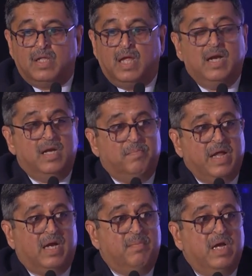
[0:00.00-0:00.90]
And it
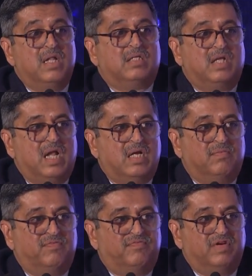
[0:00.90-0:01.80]
made us a
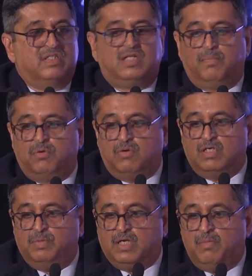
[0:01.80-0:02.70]
first step
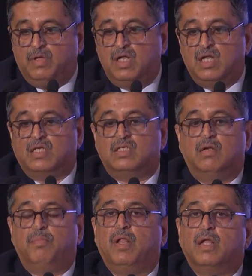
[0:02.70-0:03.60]
towards becoming a
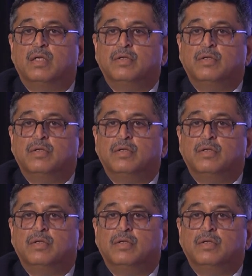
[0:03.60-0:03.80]
national player.